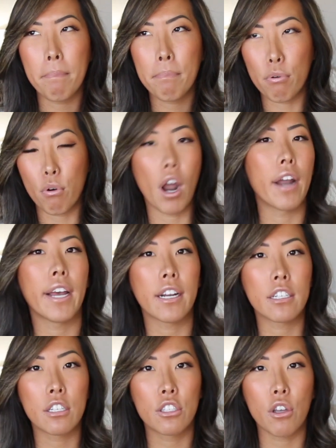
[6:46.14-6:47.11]

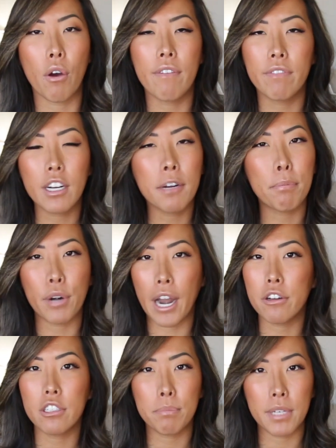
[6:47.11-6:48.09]
product. So I'm very
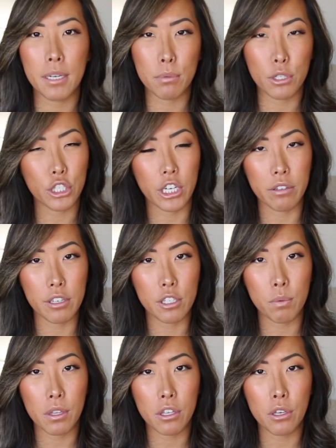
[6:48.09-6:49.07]
proud to be able to share
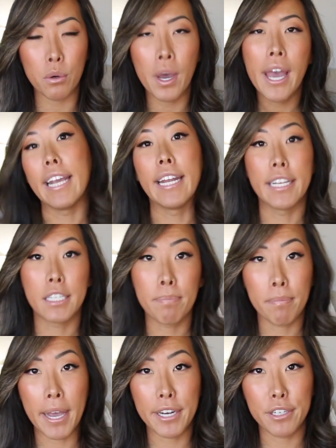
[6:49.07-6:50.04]
this with you. It is
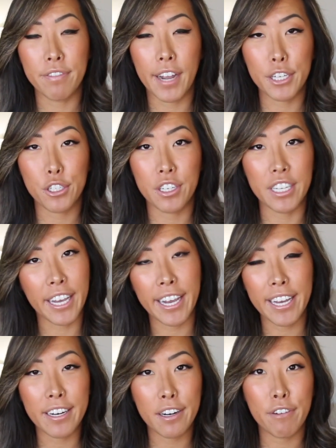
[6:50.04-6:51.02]
manufactured in
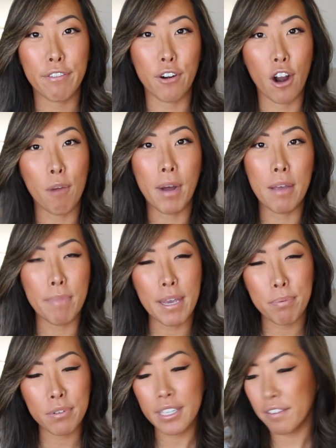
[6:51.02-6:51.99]
Canada for all my
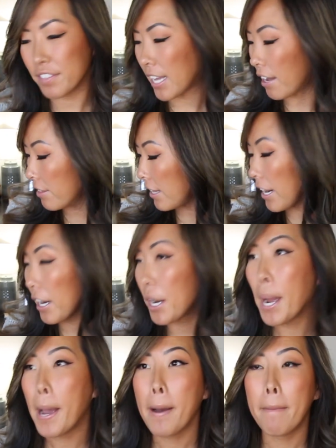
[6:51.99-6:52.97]
Maple Leafs out
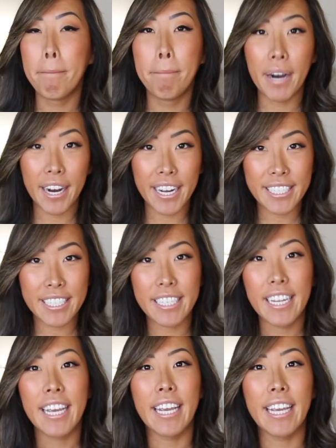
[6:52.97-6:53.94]
there,
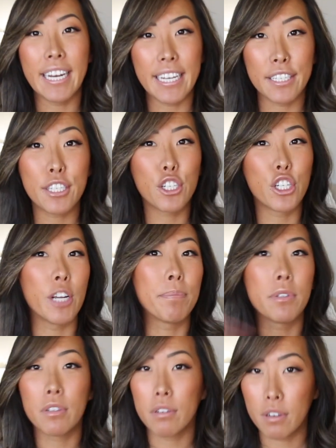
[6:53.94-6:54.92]
but it is
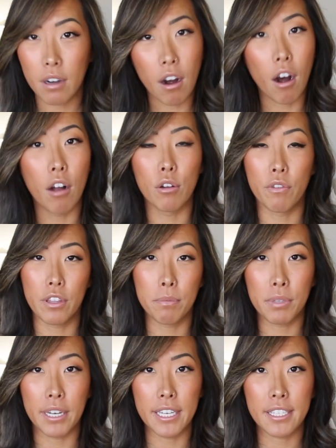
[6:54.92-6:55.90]
shipped all over the
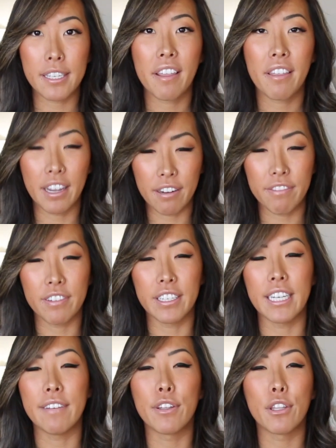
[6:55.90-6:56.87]
place, thankfully,
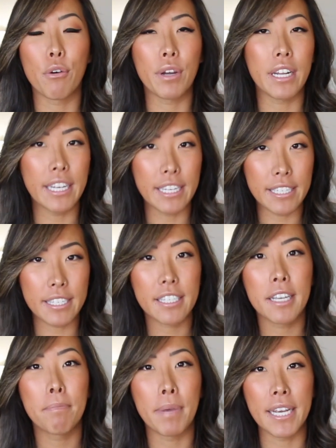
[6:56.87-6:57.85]
even though it is
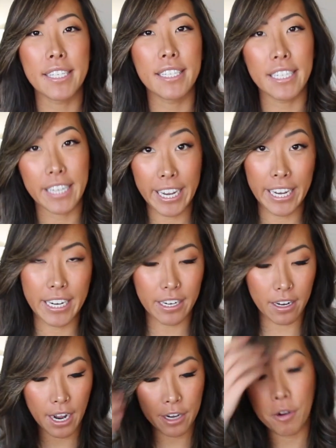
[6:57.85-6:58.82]
based in Canada.
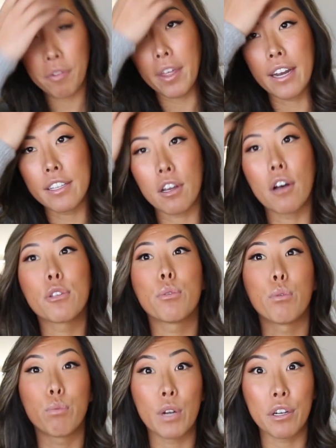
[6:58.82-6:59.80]
I know that is
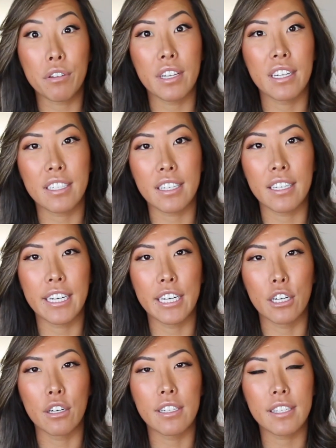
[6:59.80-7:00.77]
also a rare thing to
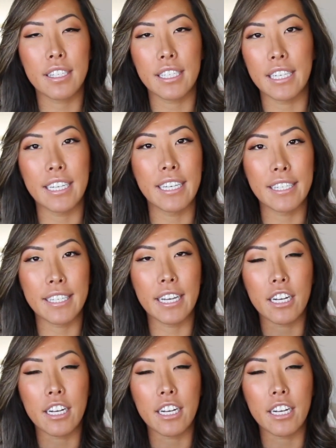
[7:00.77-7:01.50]
hear and see, is a